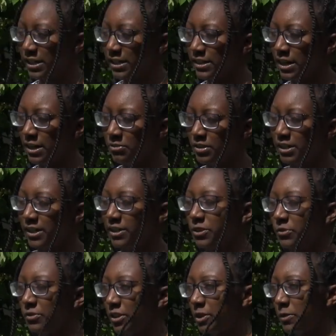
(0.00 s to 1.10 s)
and I would like
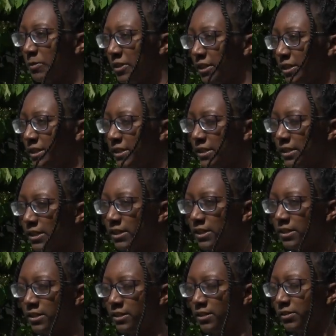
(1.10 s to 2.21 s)
to experience
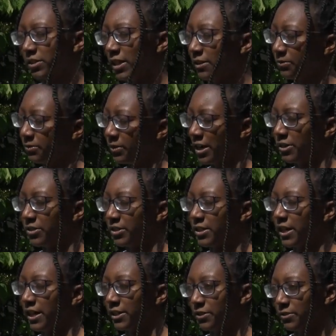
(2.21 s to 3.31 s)
life
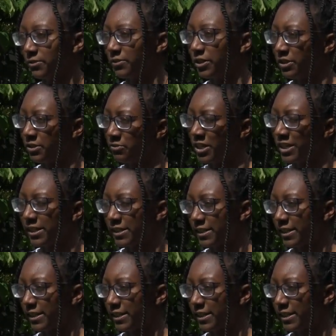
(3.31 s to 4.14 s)
outside of the United